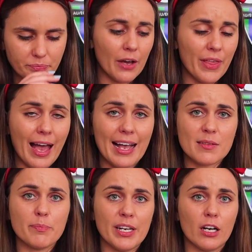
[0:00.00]
Now, that
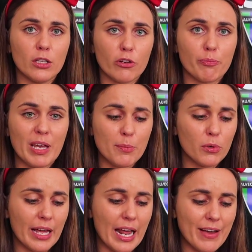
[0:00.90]
hasn't been a lot of
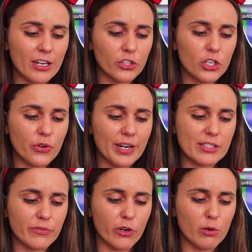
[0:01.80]
people, and I've actually
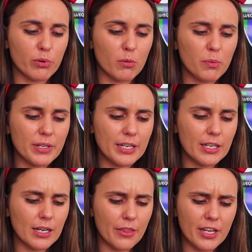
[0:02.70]
transferred
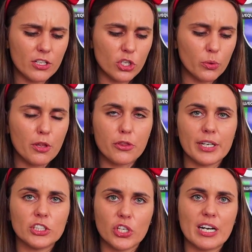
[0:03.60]
probably, I think, 2 or
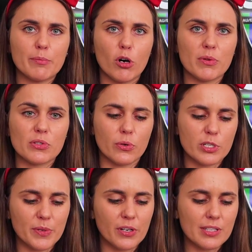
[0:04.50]
3 shiny
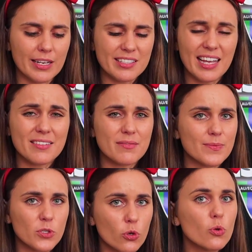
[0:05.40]
Bulbasaurs because I just had
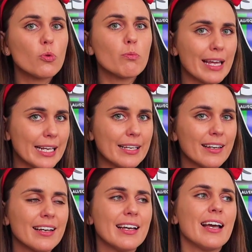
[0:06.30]
too
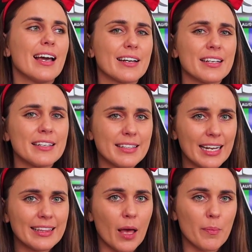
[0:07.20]
many and I didn't
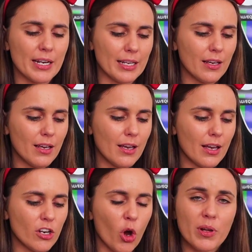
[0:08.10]
need that many.
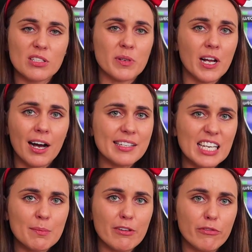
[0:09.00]
No one's been
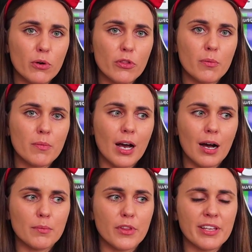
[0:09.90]
asking me for them.
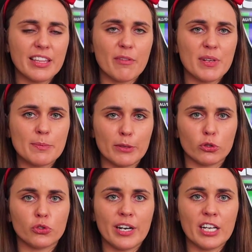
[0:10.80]
The thing that I've been
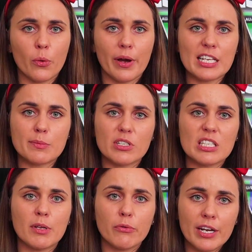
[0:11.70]
special trading away has
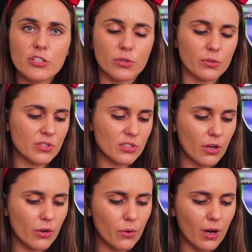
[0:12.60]
mostly been regionals,
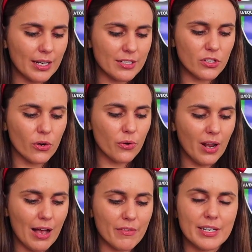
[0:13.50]
so I
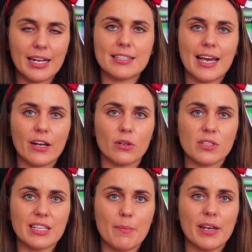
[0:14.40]
don't have a need to hang on
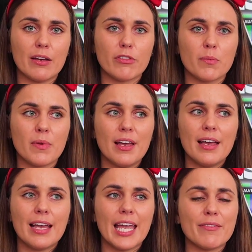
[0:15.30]
to that many of them,
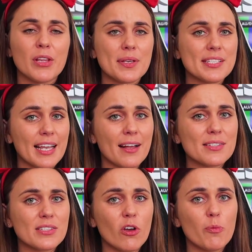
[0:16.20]
even though it
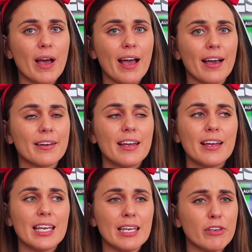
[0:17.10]
sounds so bad.
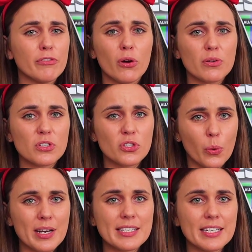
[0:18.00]
If you've got
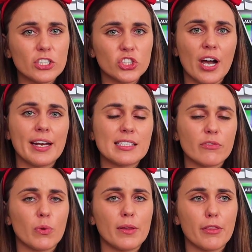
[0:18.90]
20 shinies
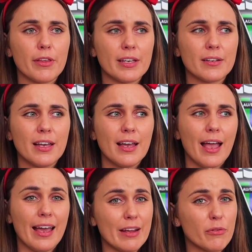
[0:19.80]
of one thing
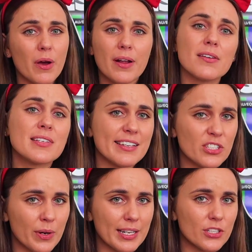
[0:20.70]
and everyone else
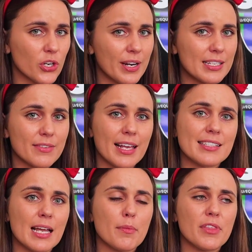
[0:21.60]
has 20 shinies of that
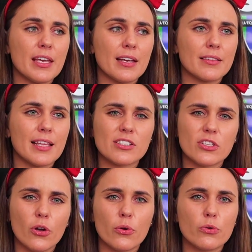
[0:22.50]
same thing, there's
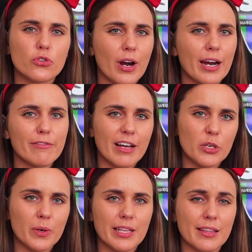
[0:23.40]
no trade
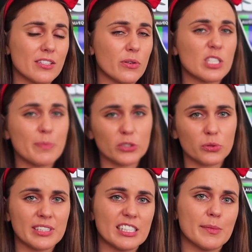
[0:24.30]
value in that. There's no
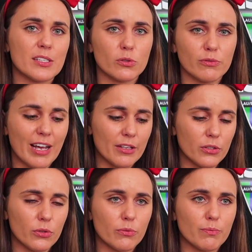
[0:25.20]
special sentimental
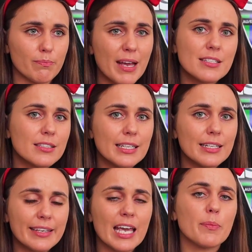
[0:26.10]
value mentally
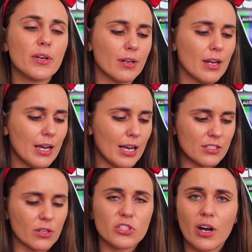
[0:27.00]
to keep it.
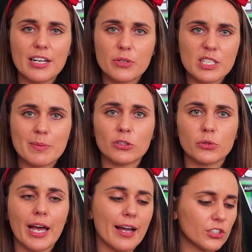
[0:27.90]
It's not tied to a
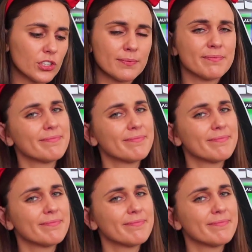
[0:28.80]
special catch.